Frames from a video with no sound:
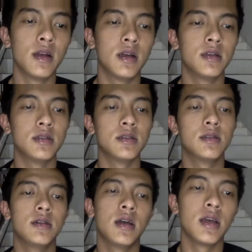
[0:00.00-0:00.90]

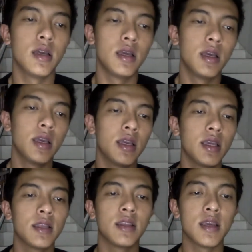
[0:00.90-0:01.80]
Uh,
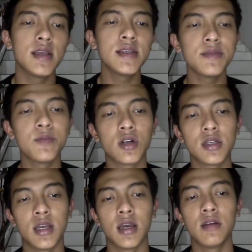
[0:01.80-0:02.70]
it is
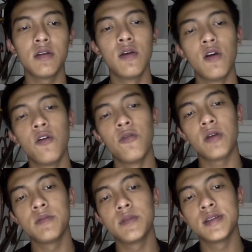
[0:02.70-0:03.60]
important
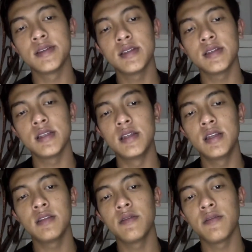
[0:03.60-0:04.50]
for a business
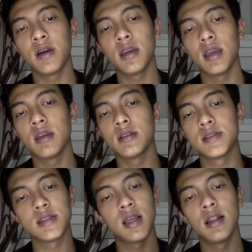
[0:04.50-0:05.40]
identify and
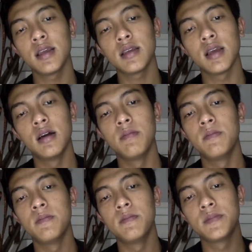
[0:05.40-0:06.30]
select a
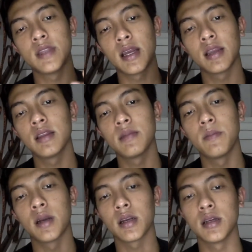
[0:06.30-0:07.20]
target
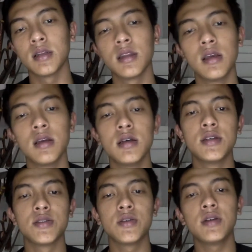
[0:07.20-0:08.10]
market
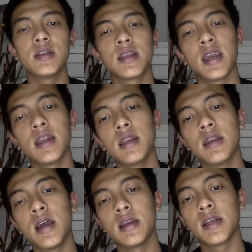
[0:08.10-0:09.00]
so it can
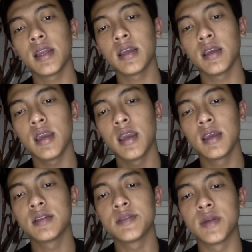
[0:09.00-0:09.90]
direct
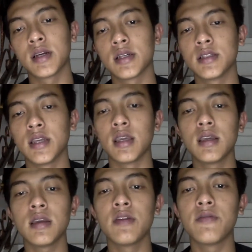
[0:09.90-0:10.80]
its marketing
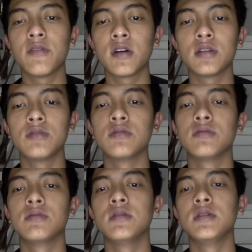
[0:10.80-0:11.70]
effort to
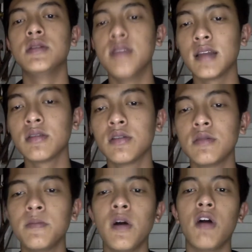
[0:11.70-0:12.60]
that
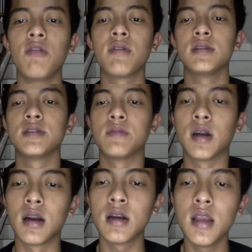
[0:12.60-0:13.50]
group of
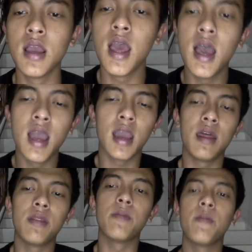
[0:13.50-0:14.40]
consumer
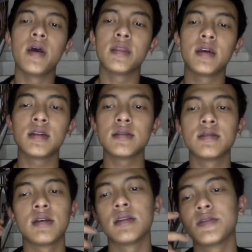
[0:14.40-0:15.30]
and better
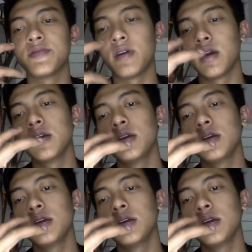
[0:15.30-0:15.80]
satisfy